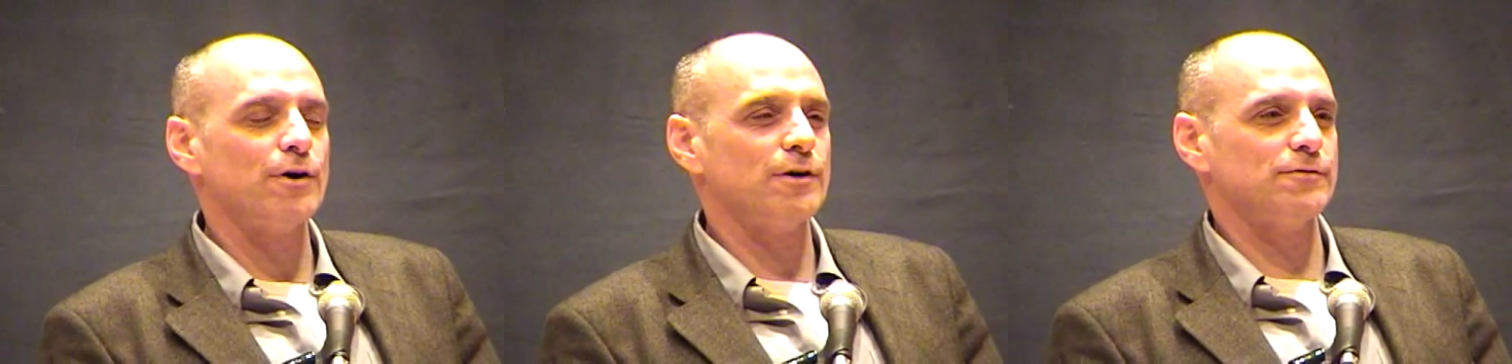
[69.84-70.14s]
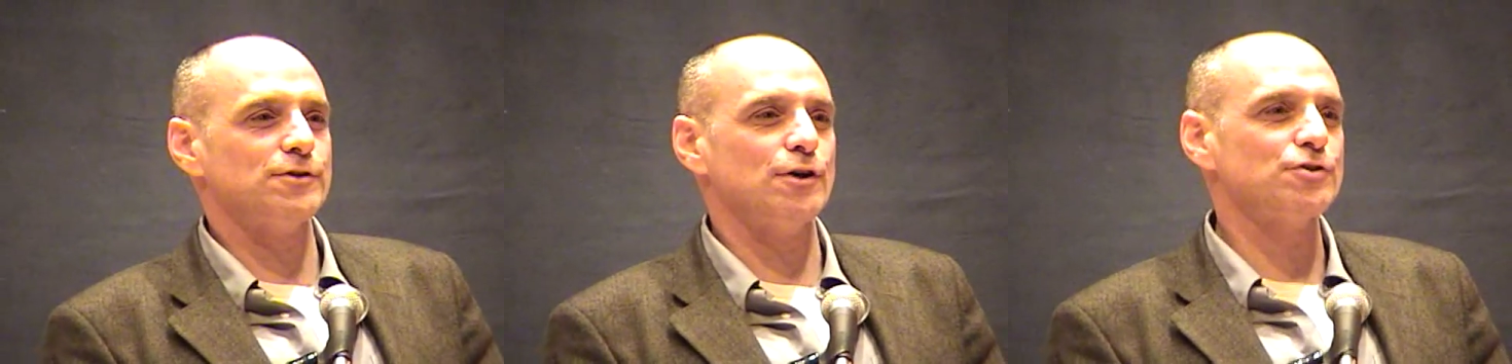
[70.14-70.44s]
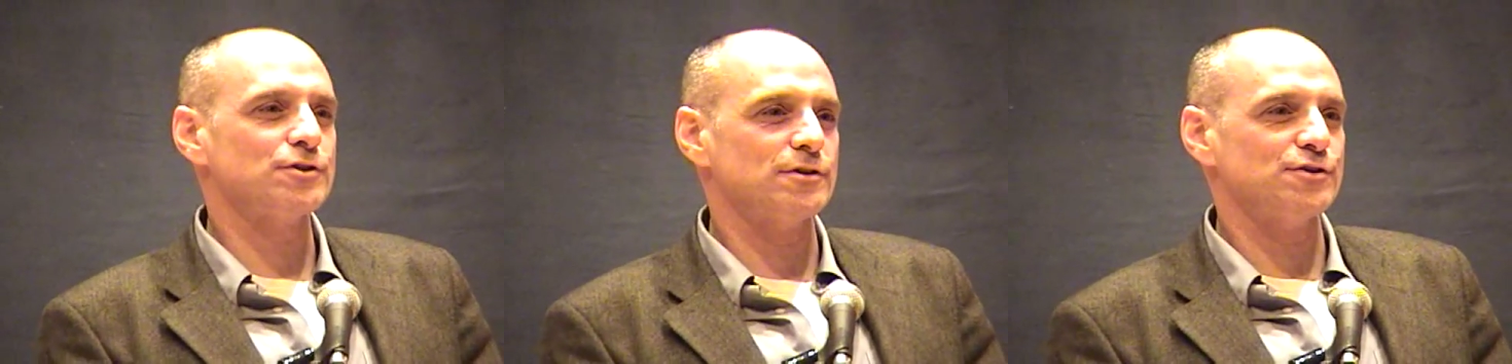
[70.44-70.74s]
part of
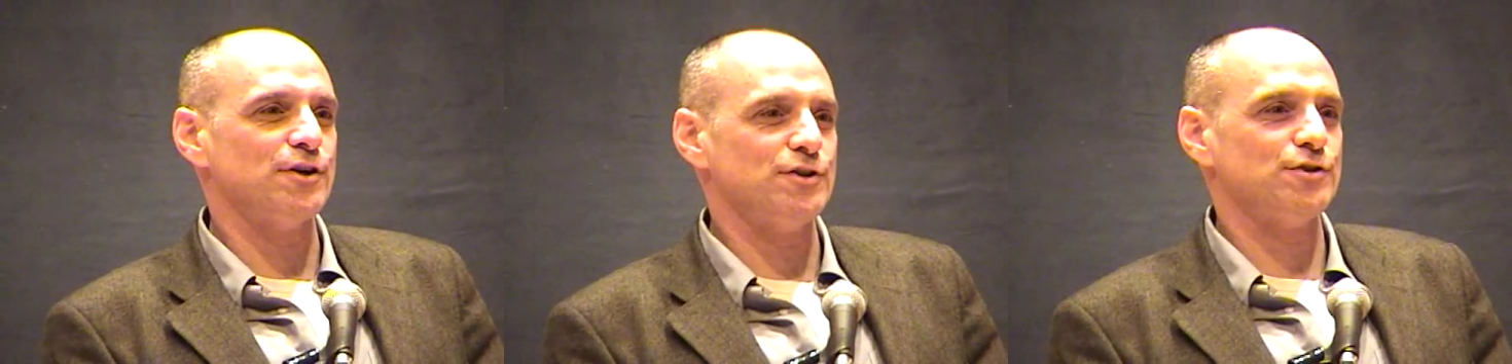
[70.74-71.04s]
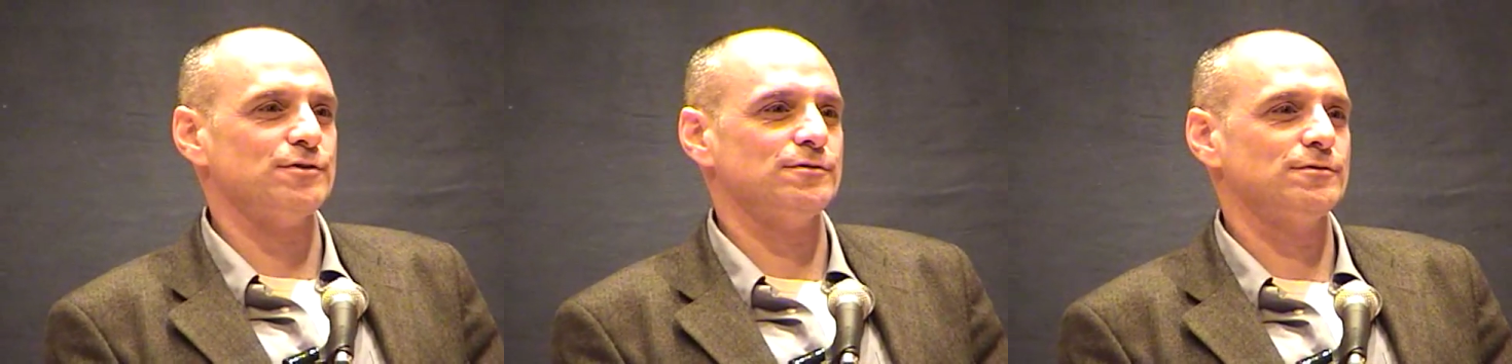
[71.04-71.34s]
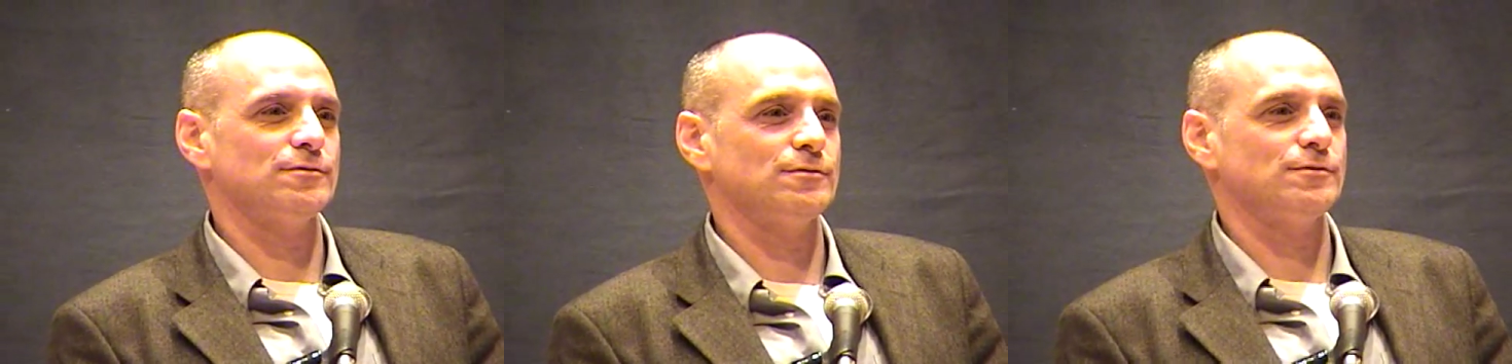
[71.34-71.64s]
socialization.
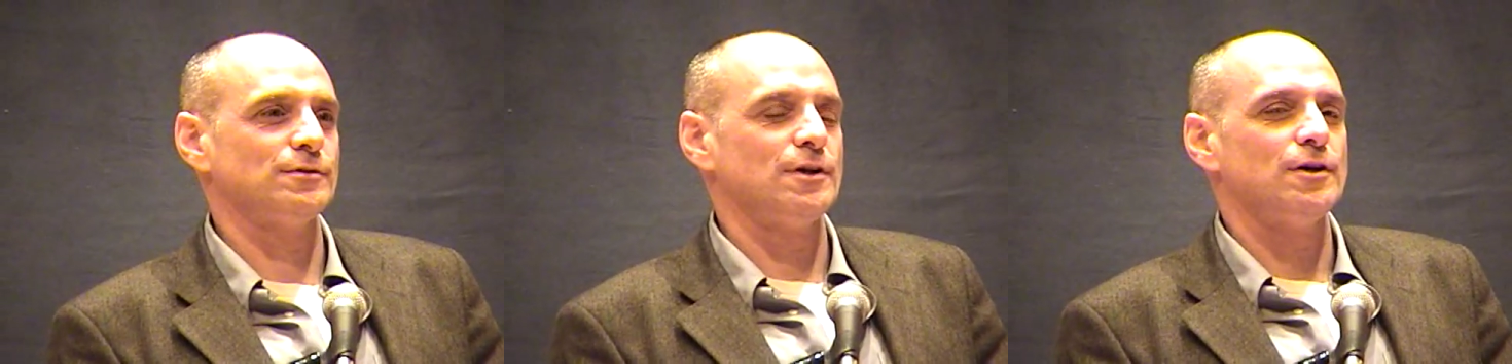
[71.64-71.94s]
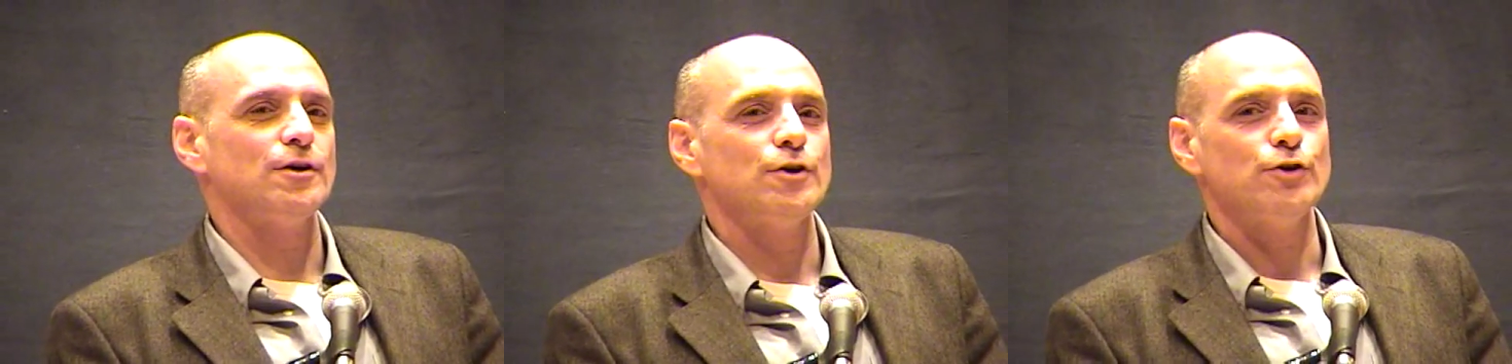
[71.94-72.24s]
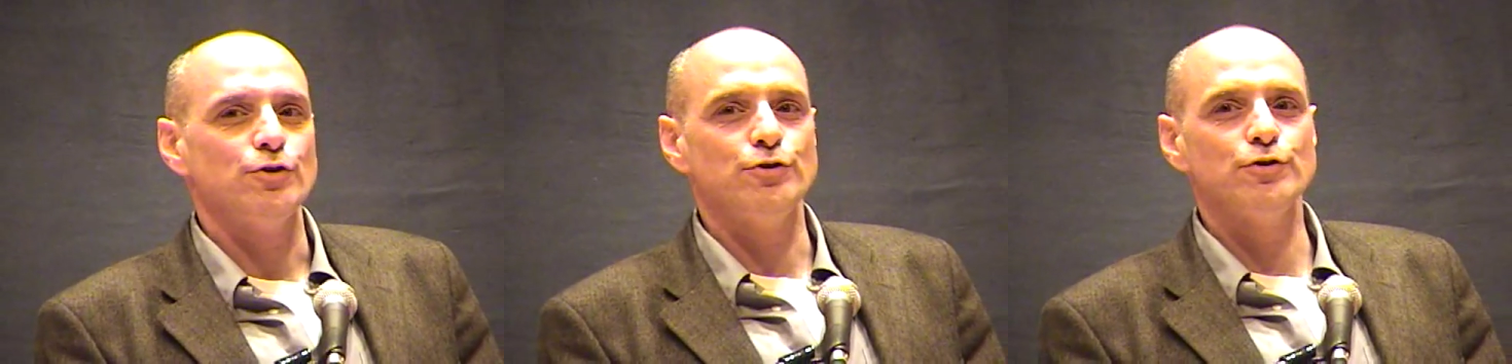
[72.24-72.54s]

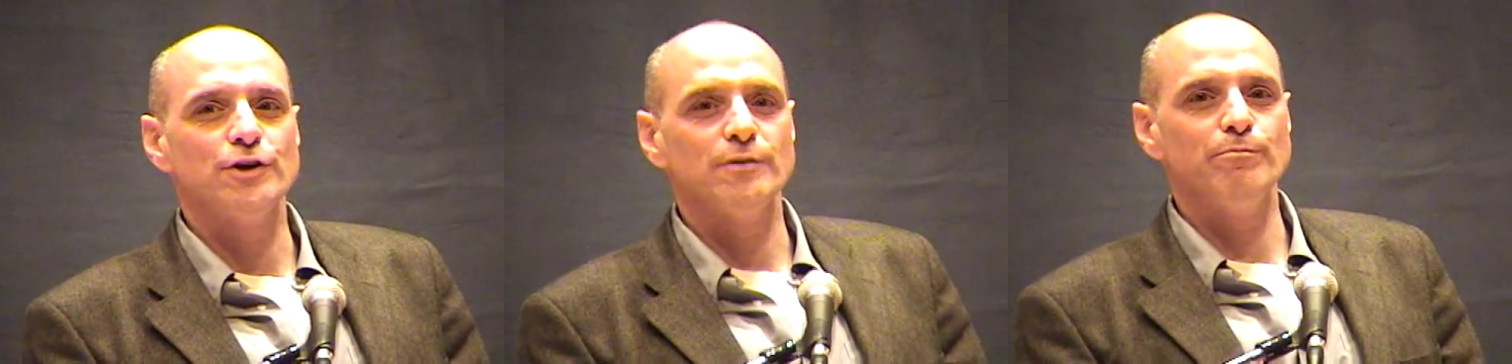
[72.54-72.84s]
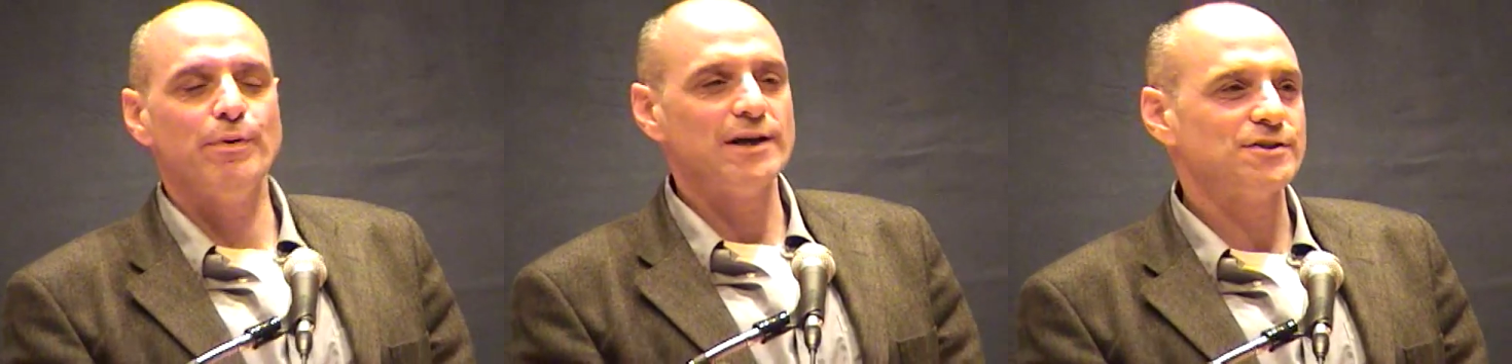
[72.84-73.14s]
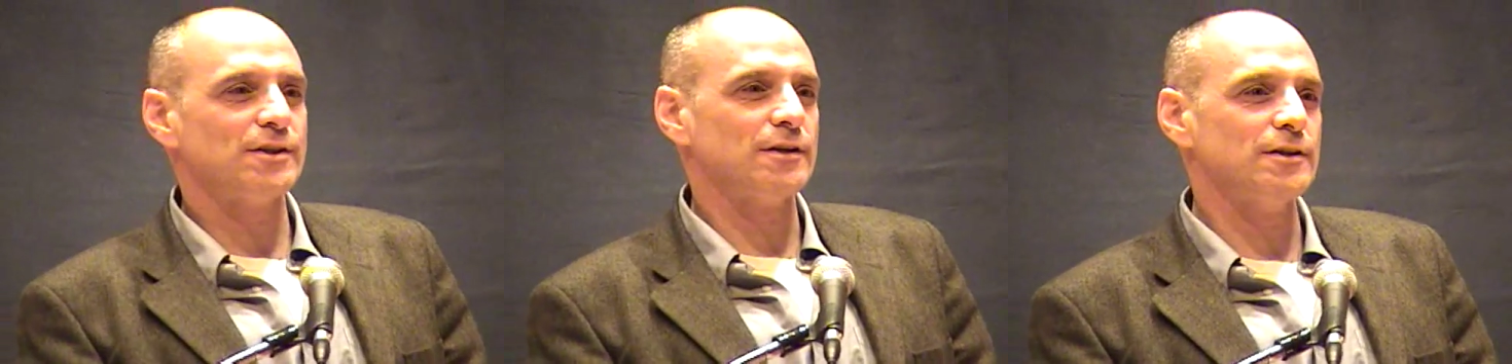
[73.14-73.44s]
You can
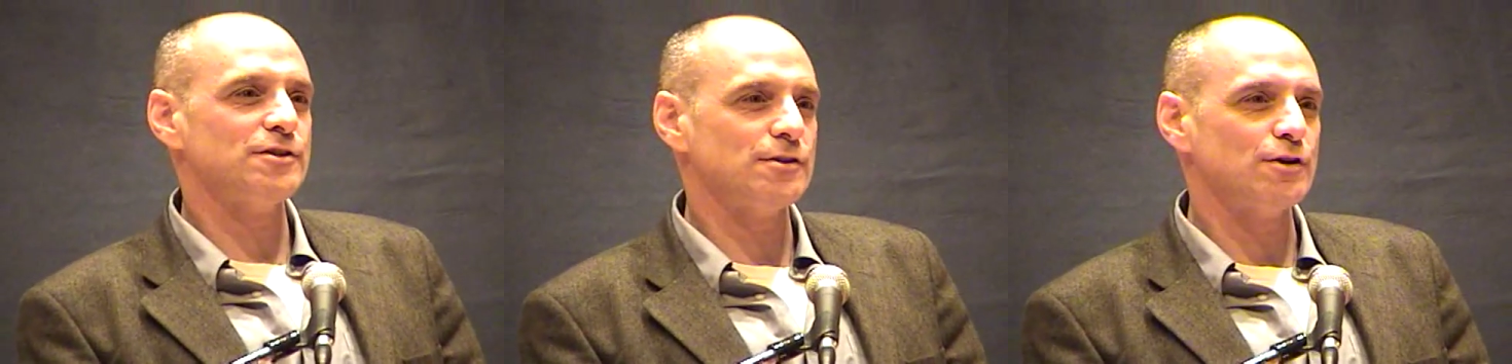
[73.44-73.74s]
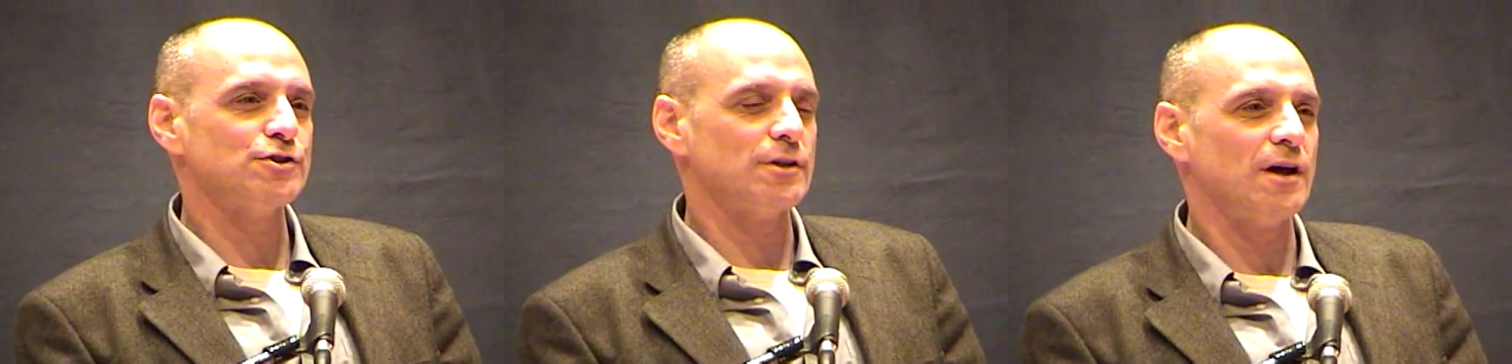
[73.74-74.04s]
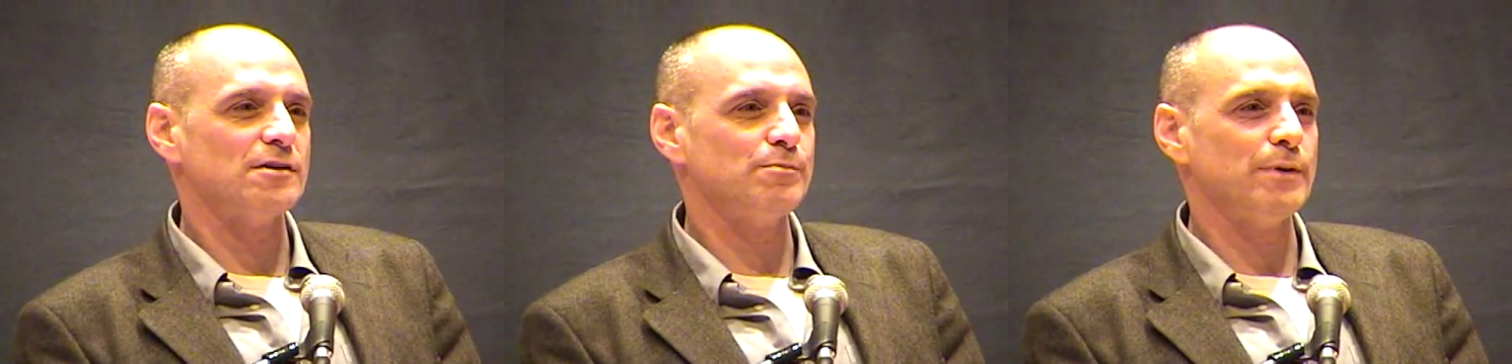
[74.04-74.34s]
basically socialize